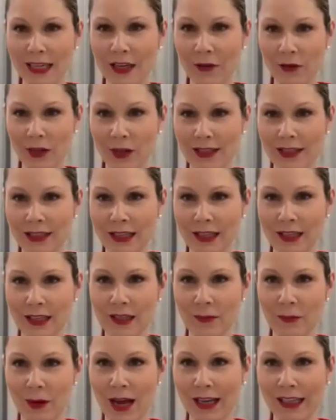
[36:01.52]
anyone seen the
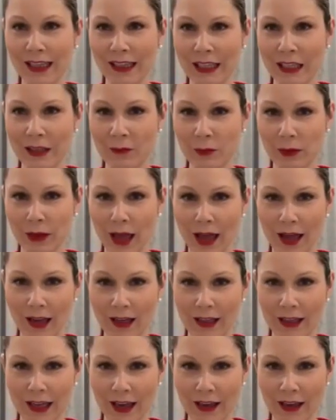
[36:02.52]
sparkling
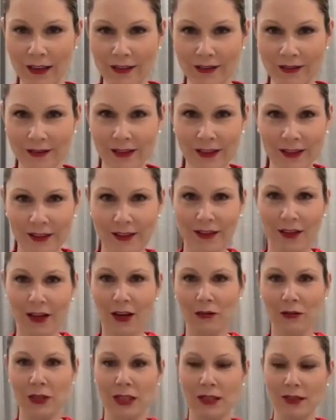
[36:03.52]
black yet?
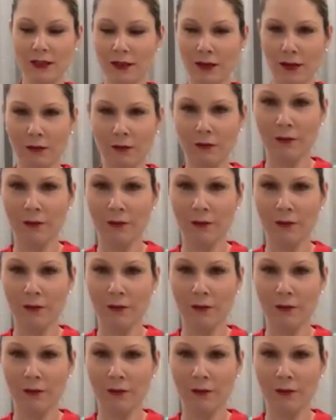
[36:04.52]
I'll just